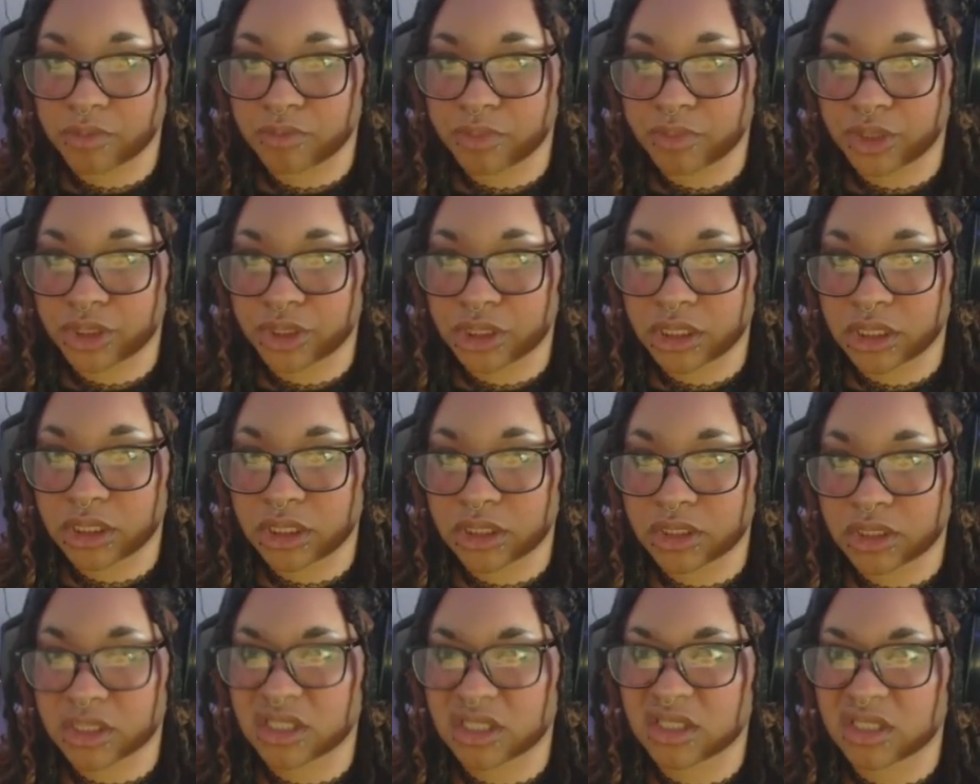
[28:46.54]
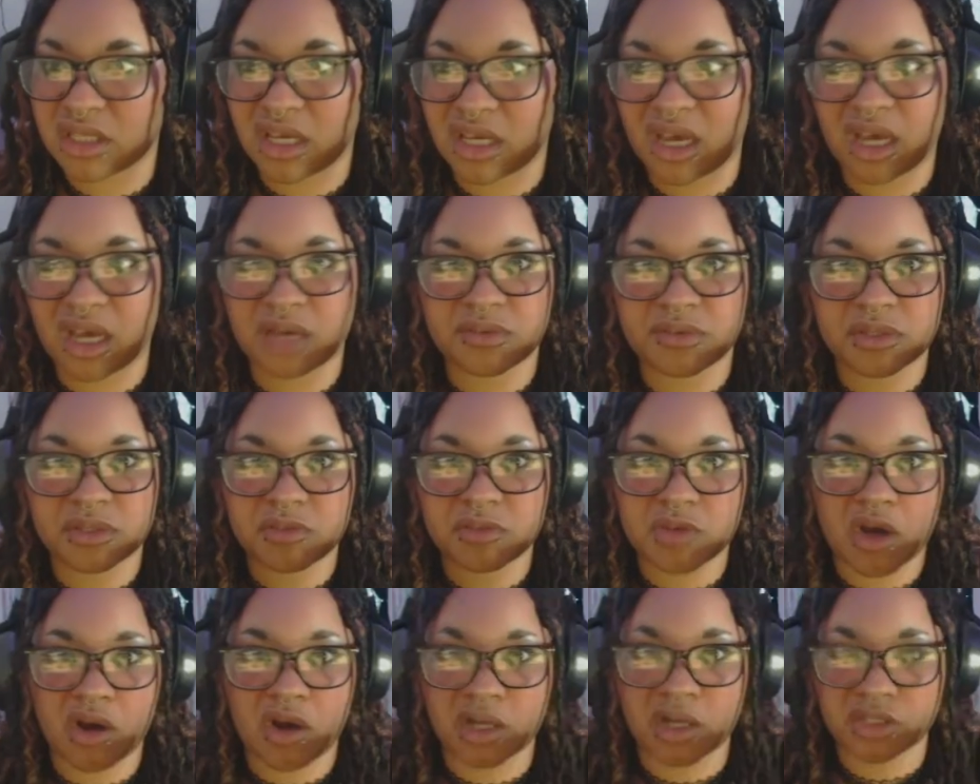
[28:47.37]
bushes just to have some
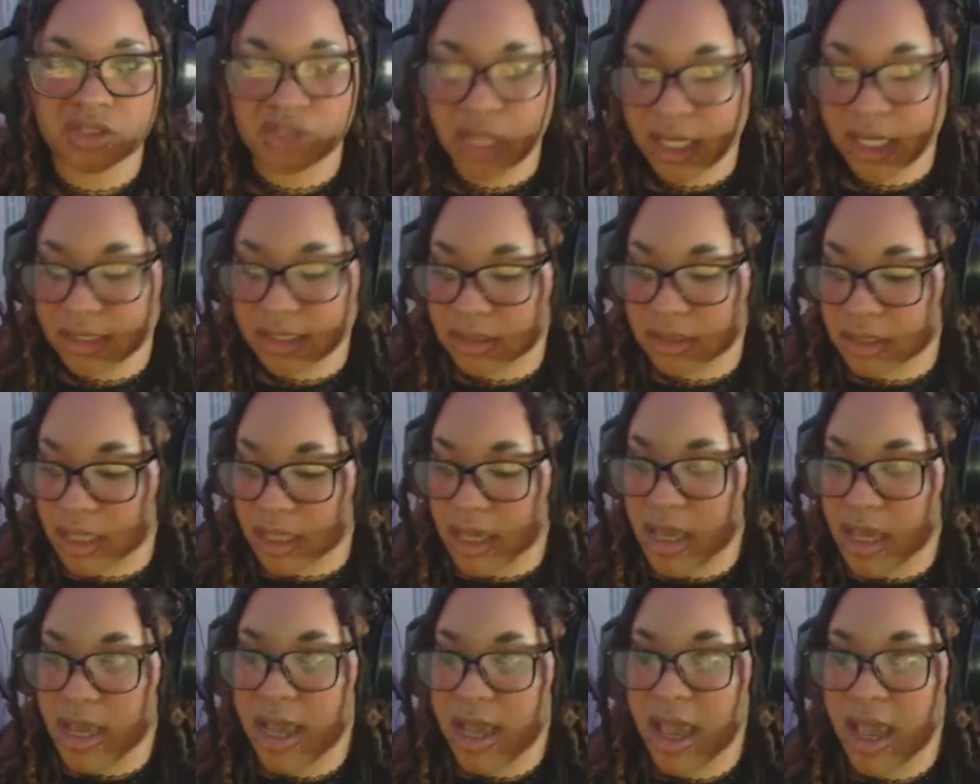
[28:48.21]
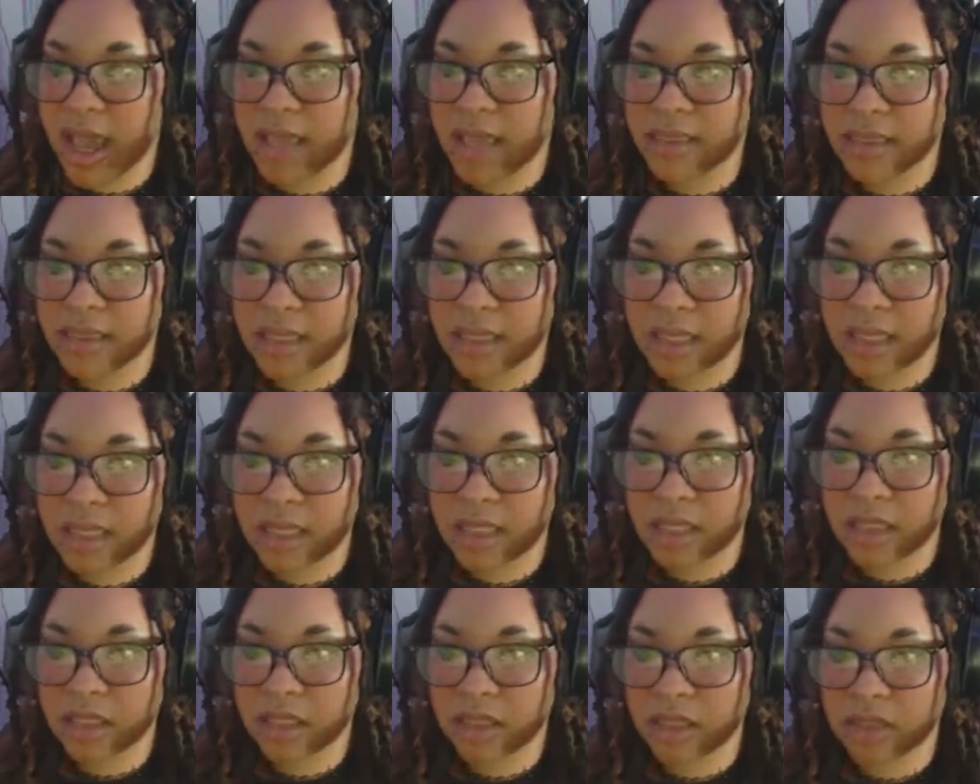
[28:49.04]
contrast. And
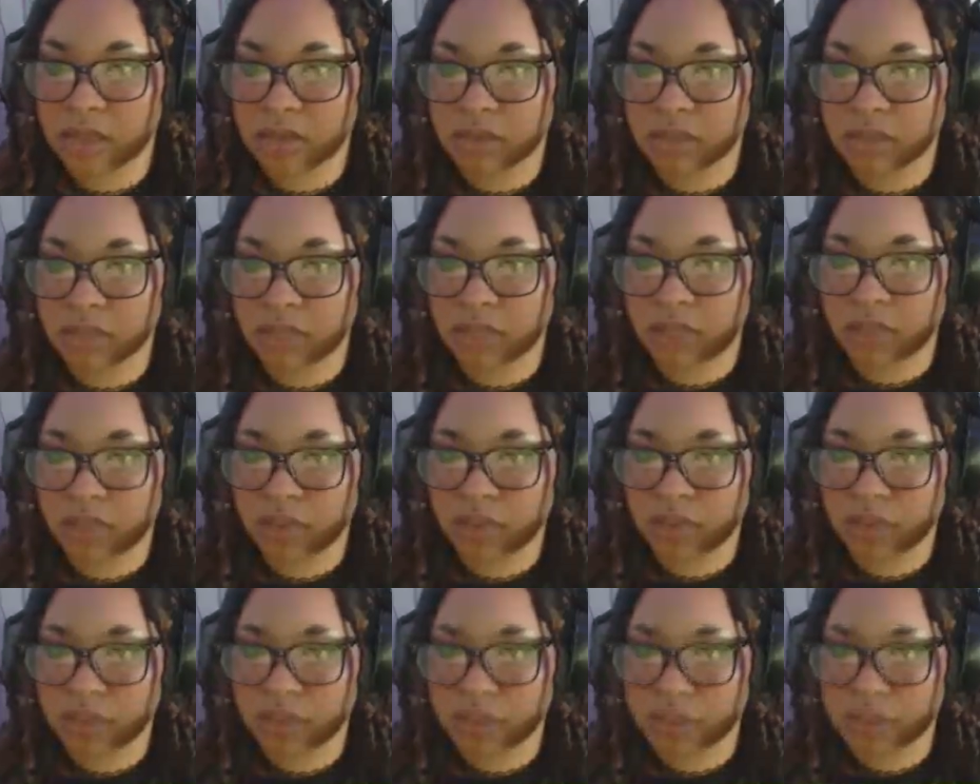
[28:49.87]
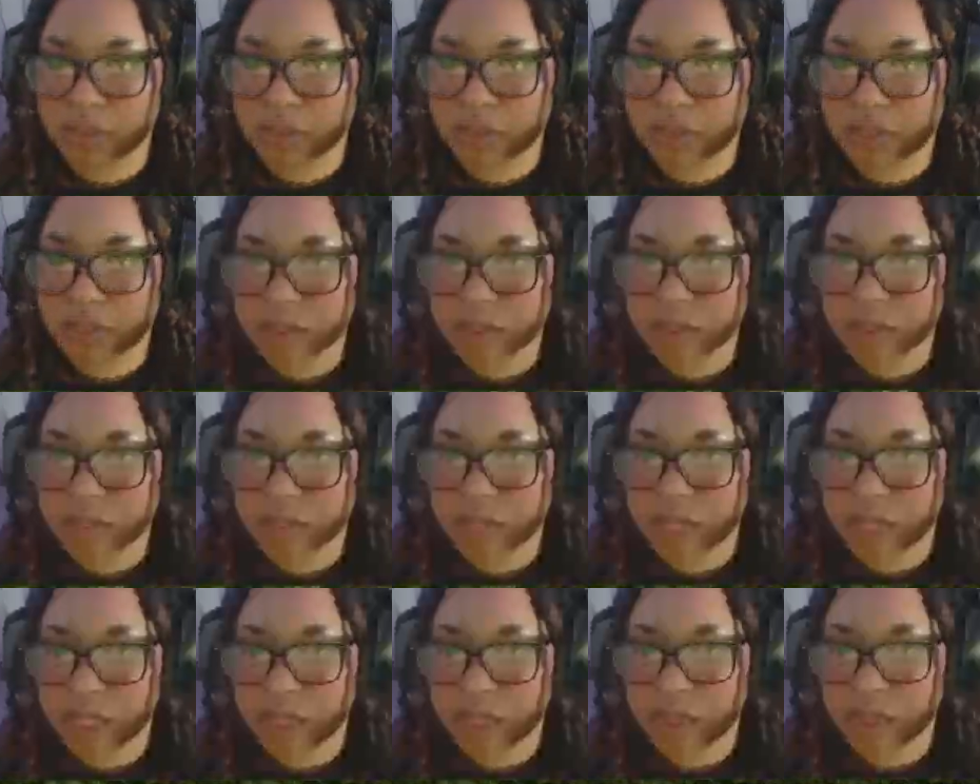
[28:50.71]
then yeah, we just put some
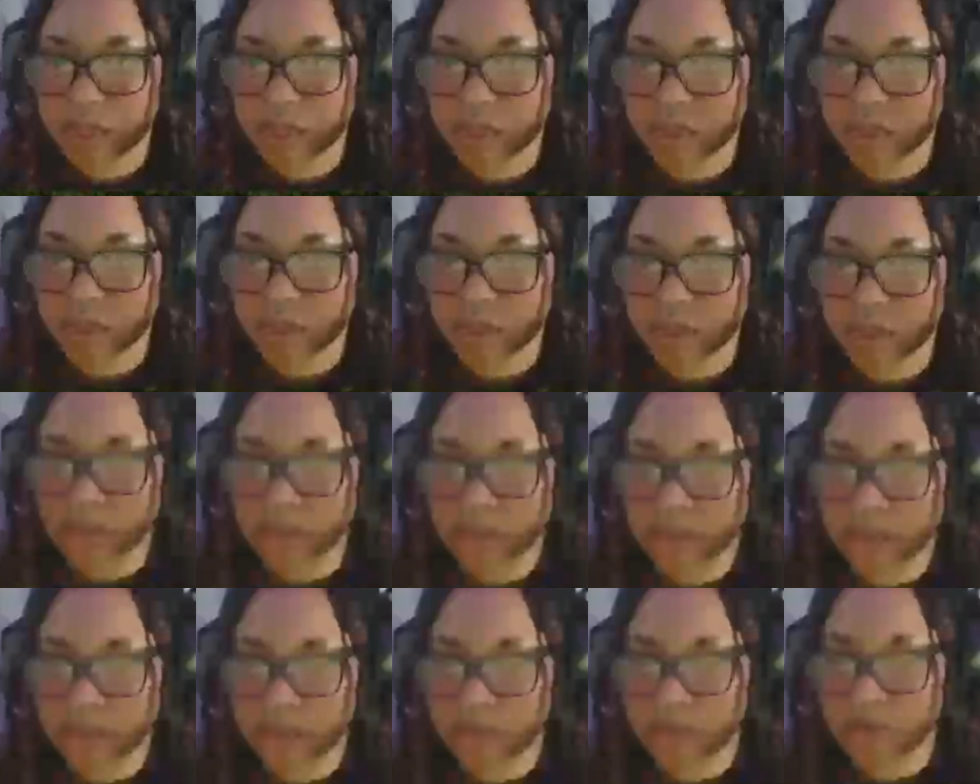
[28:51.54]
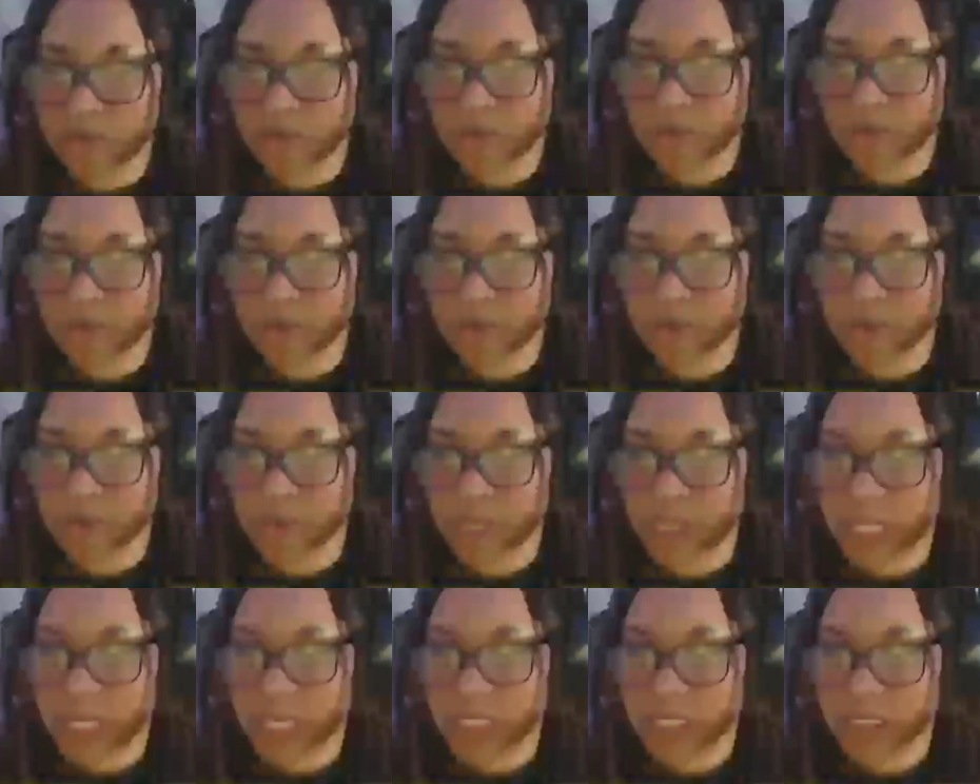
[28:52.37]
like a bunch of like overgrown
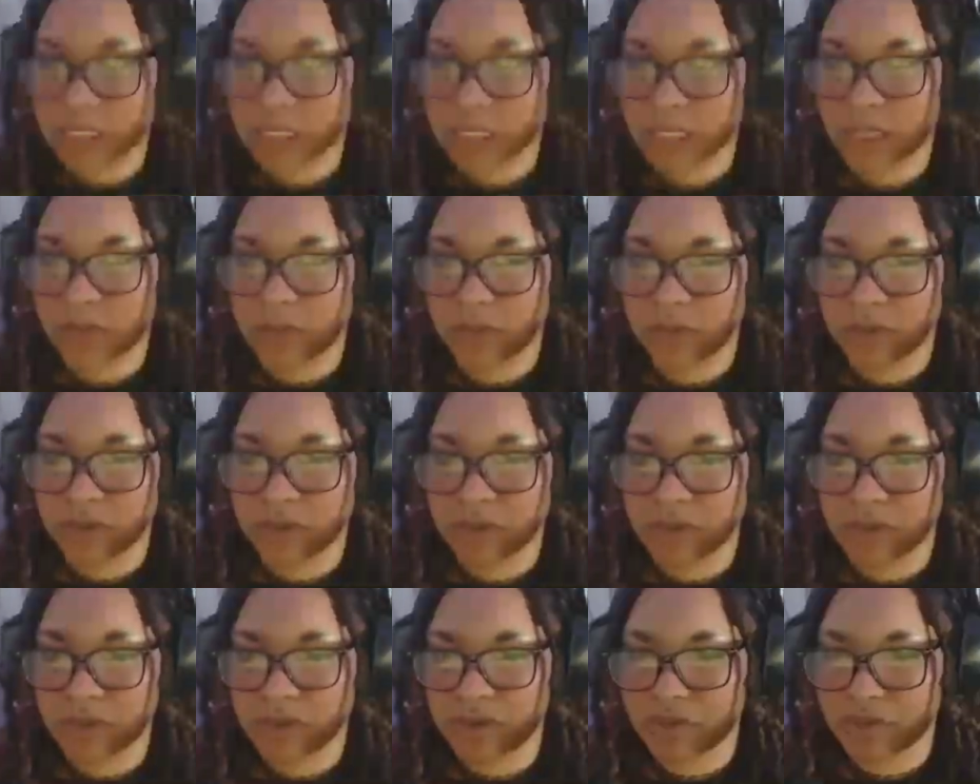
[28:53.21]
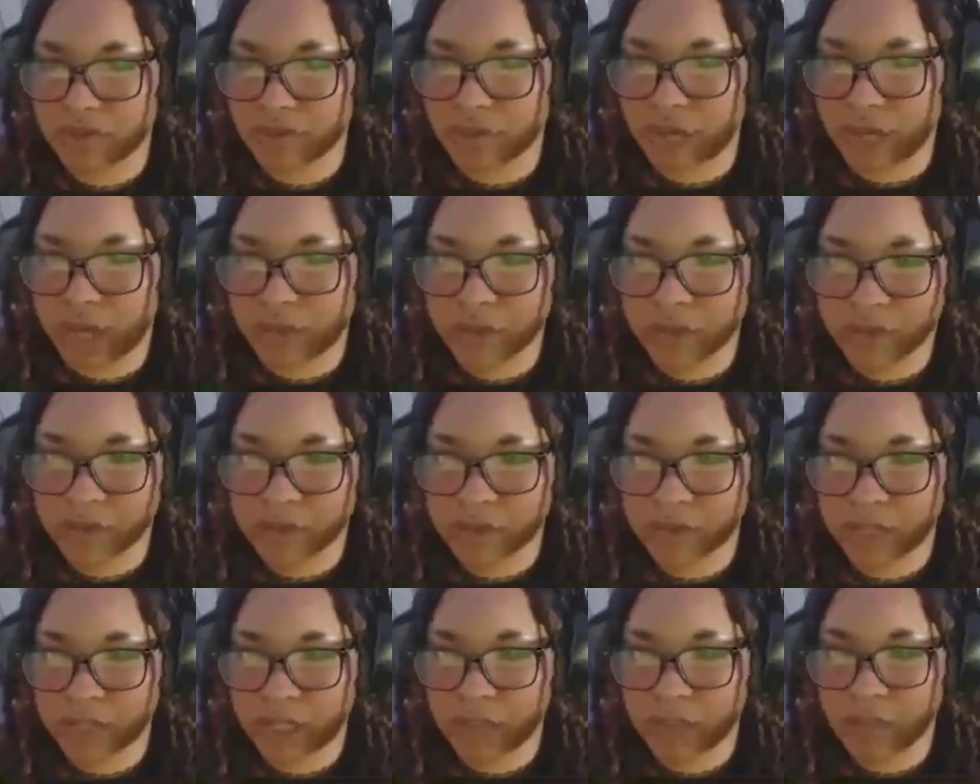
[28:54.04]
grass, a couple of the little flowers
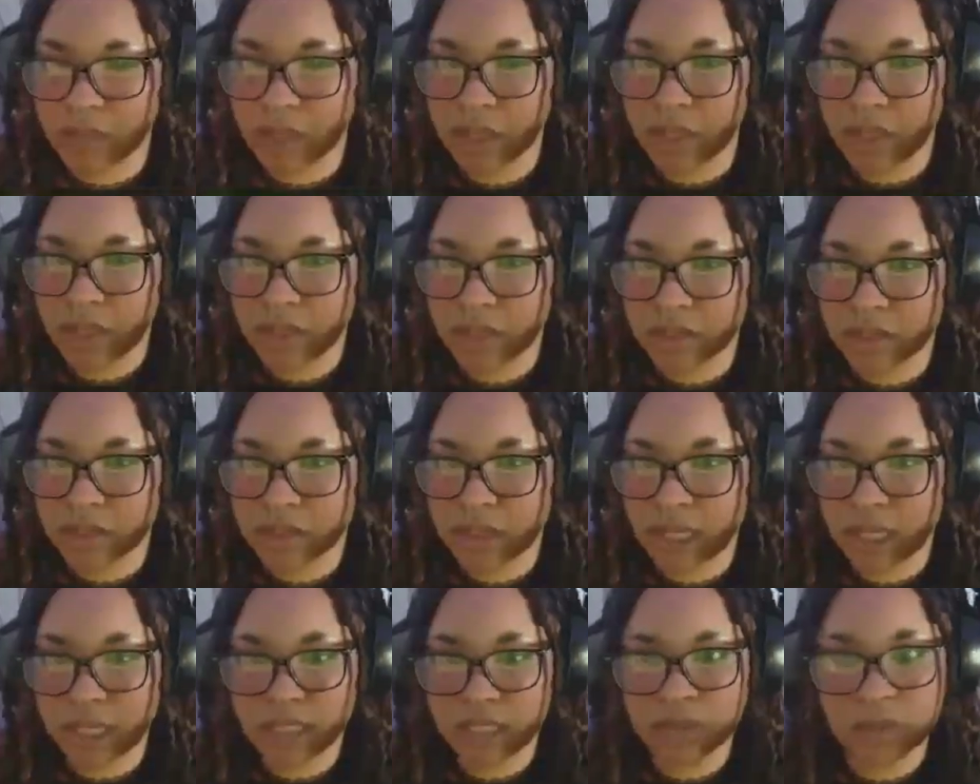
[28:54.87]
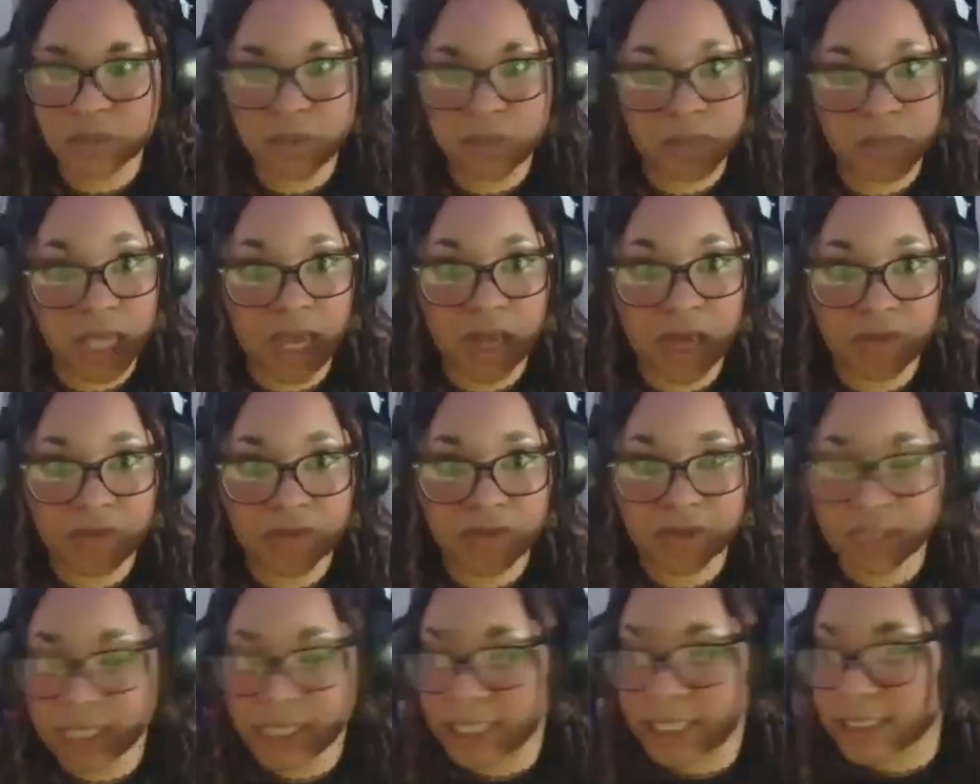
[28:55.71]
around. So that is what we have
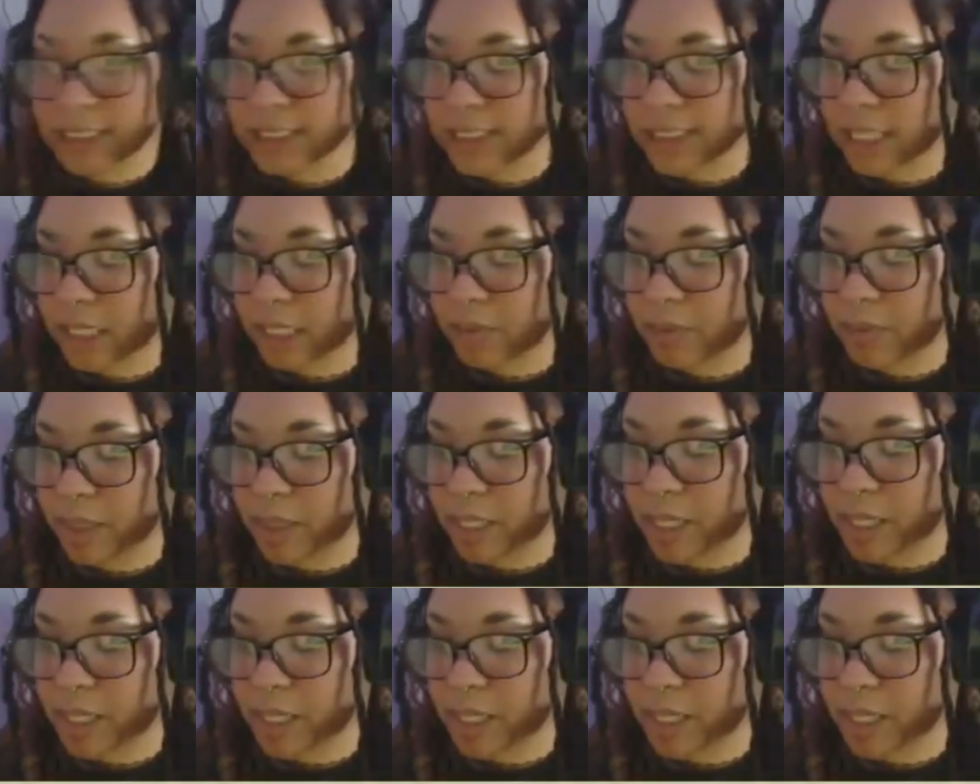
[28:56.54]
for landscaping.